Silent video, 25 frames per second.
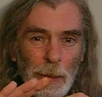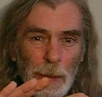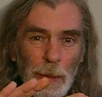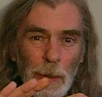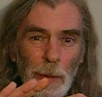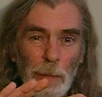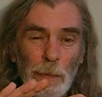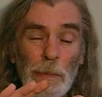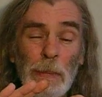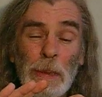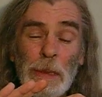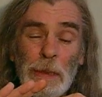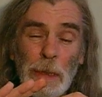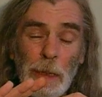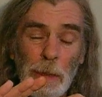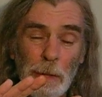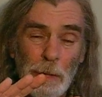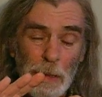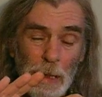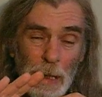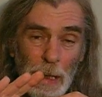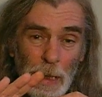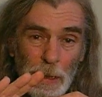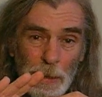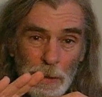
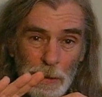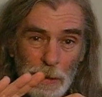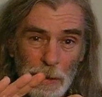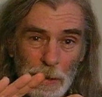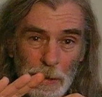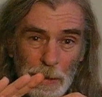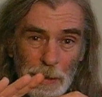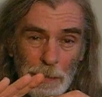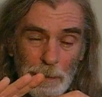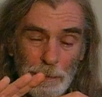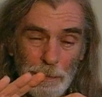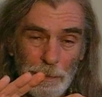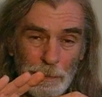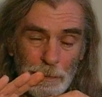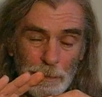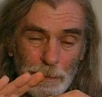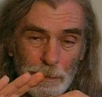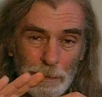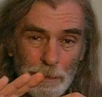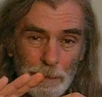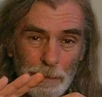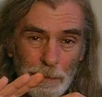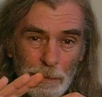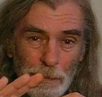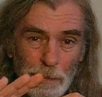materiality
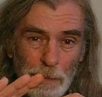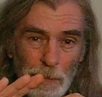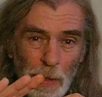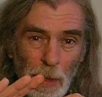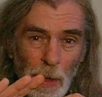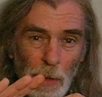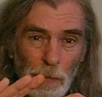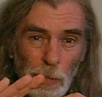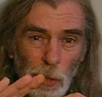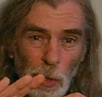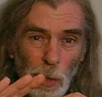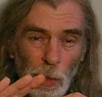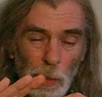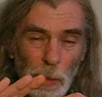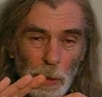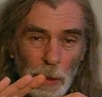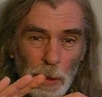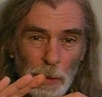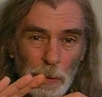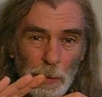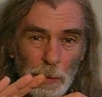of your world.